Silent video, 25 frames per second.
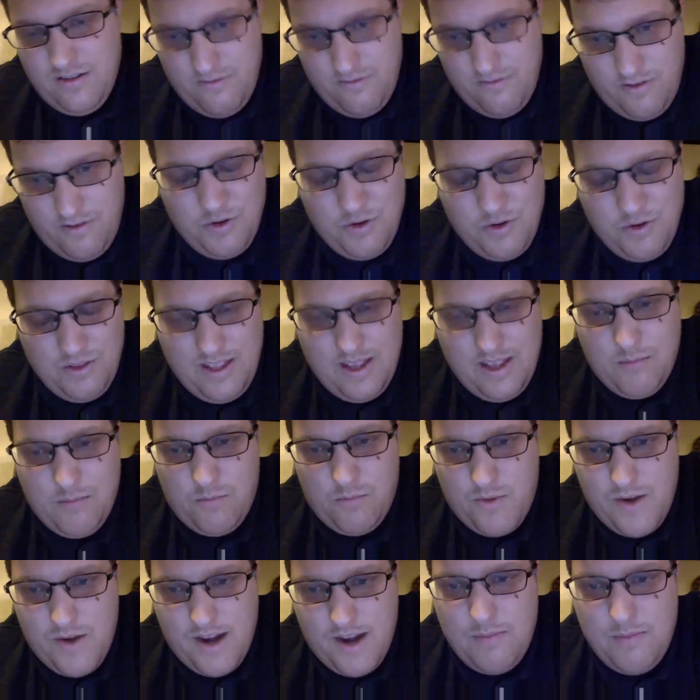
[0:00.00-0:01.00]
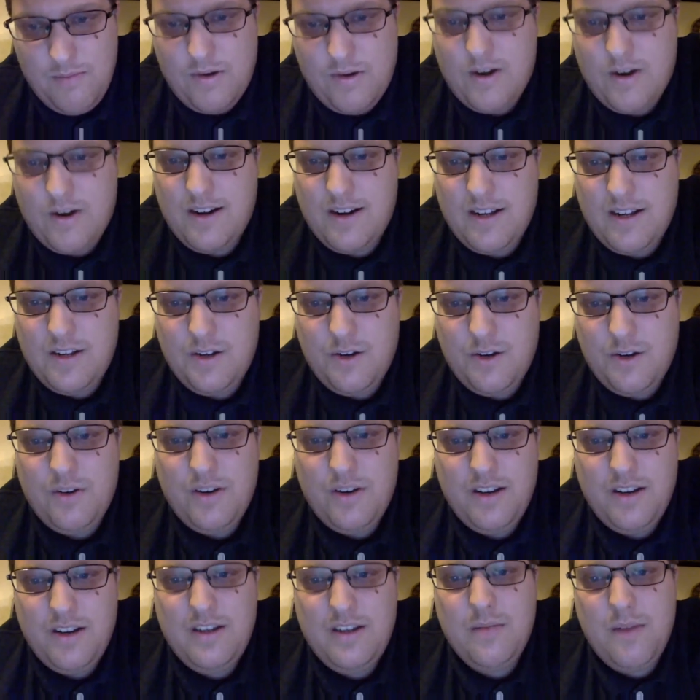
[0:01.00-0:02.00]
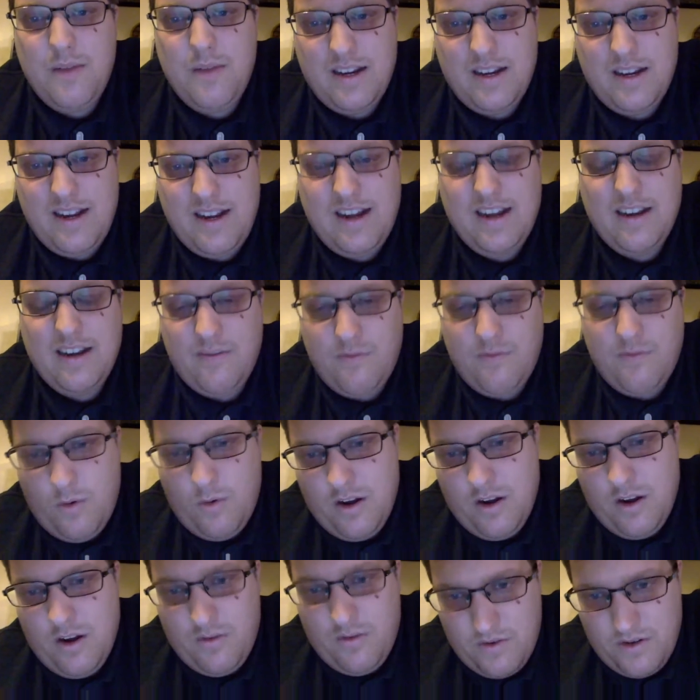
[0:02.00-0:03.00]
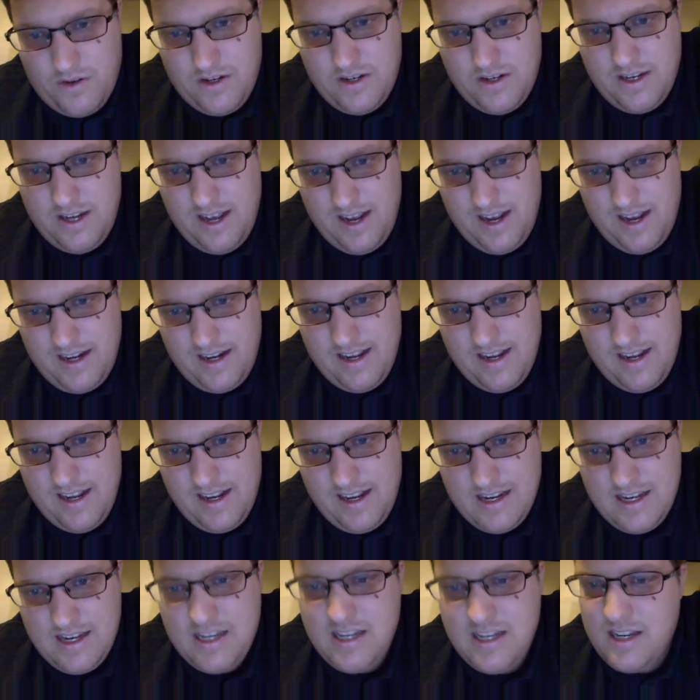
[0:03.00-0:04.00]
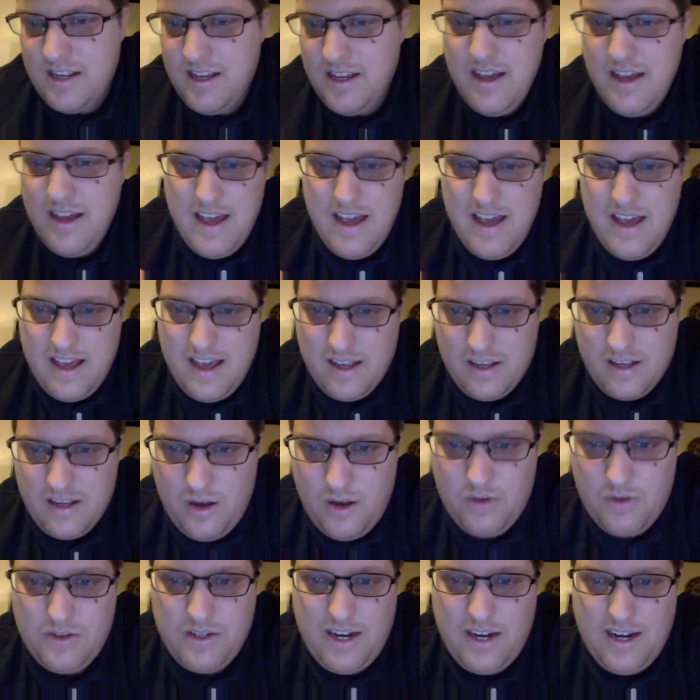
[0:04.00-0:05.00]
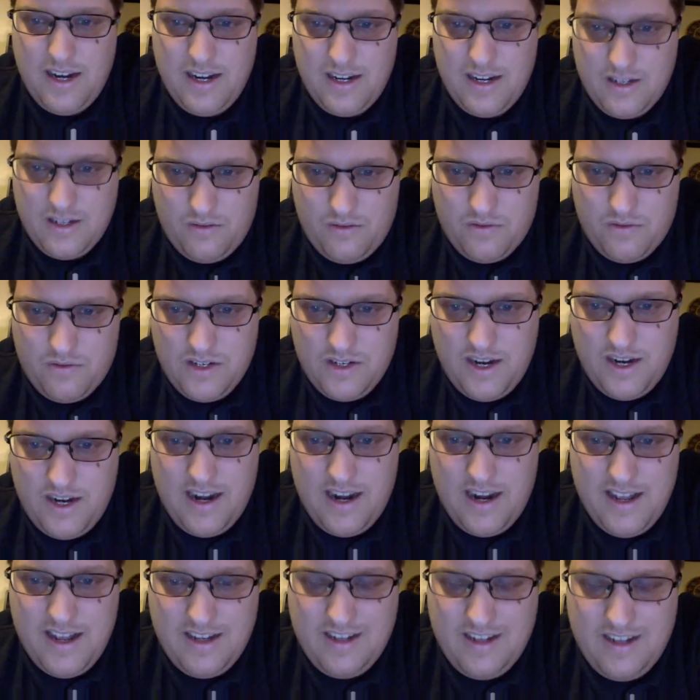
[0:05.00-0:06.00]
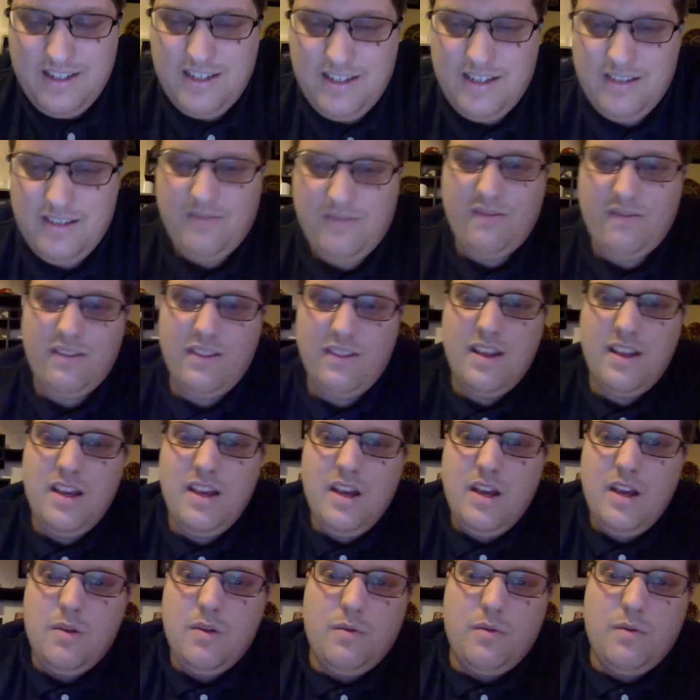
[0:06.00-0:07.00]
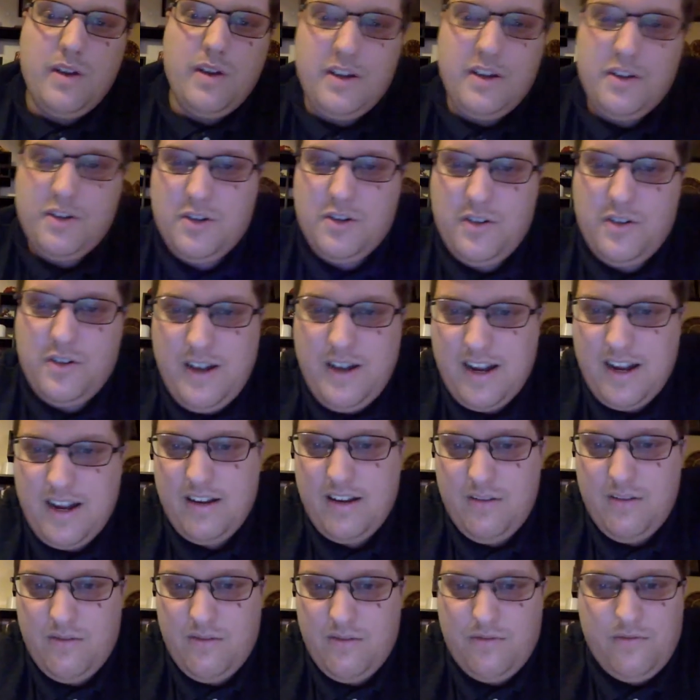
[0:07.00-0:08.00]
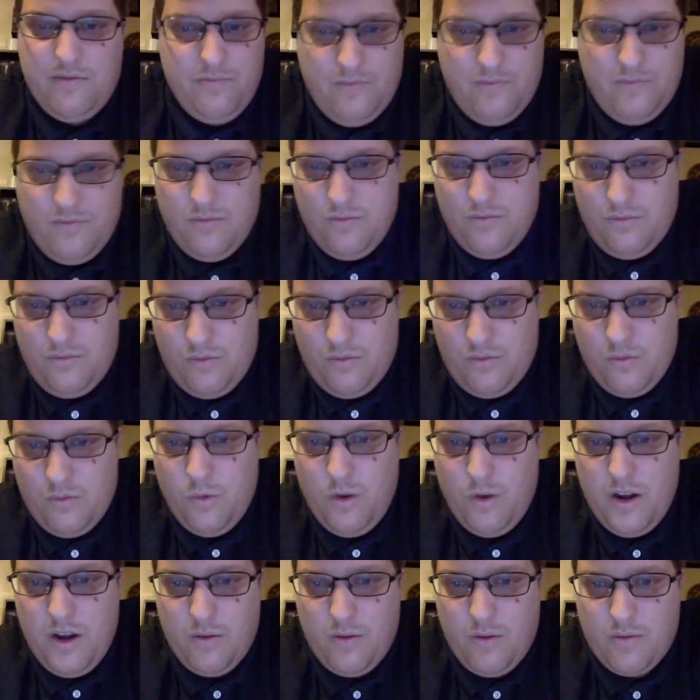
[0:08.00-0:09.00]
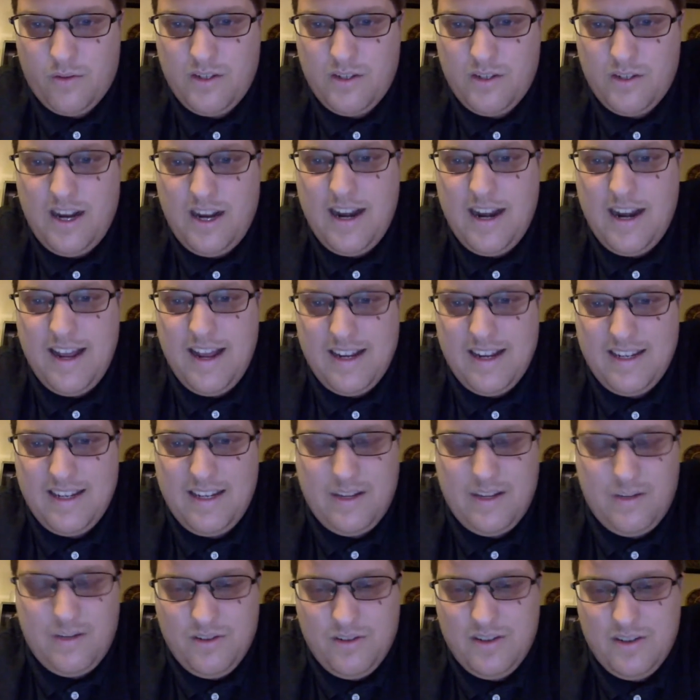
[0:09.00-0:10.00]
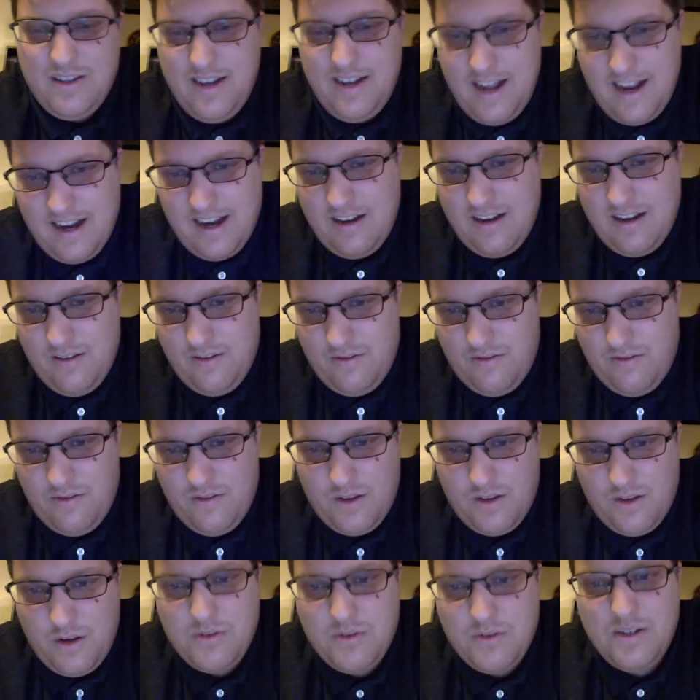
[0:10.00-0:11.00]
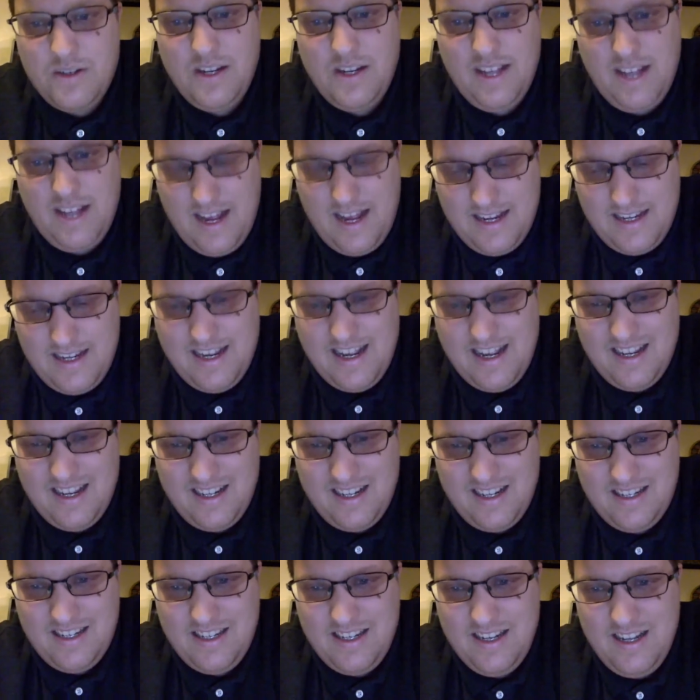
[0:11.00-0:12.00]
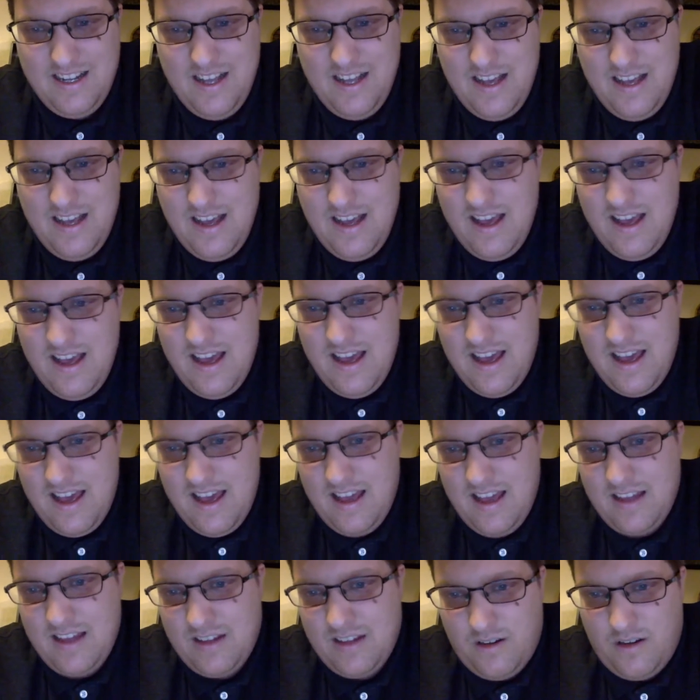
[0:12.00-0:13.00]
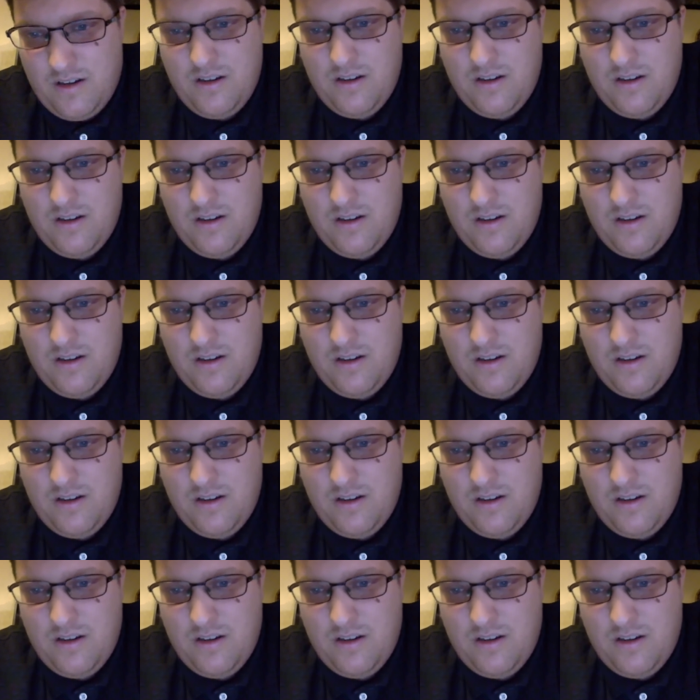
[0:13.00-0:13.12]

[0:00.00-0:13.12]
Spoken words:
you can then break apart as you did to make negative 1 over sine x, and cosine x over sine x, which negative 1 over sine x equals negative cosecant x, and